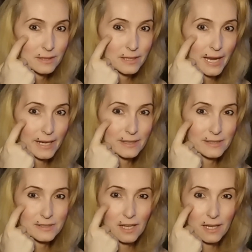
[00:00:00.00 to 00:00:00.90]
The acne
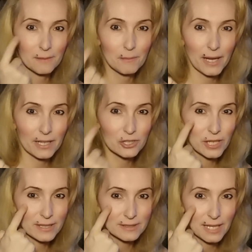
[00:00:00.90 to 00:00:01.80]
scar that Michael
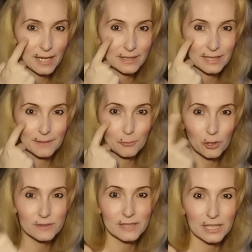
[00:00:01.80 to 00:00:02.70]
Jackson had, and that
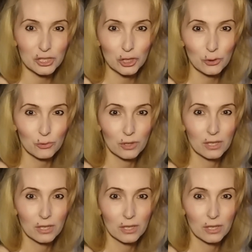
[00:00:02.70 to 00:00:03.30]
person had too.